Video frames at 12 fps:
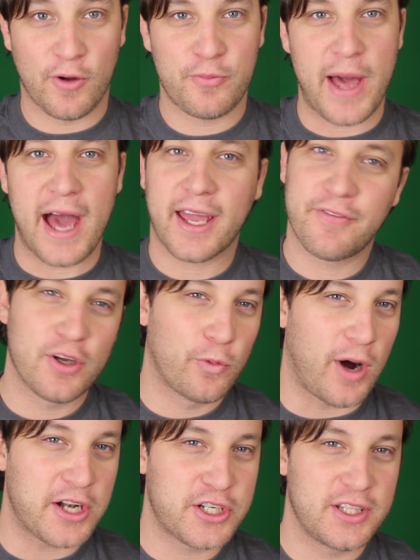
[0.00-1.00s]
Wolfpack, if
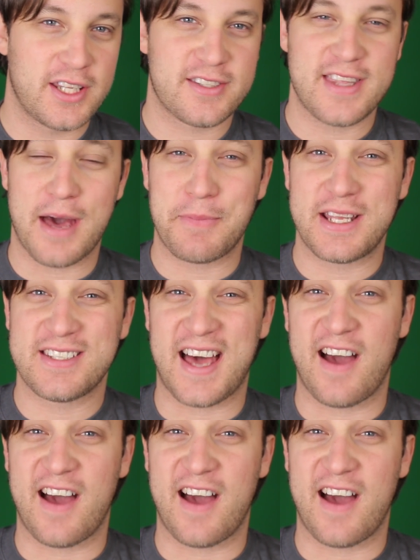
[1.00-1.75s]
you're watching this, that means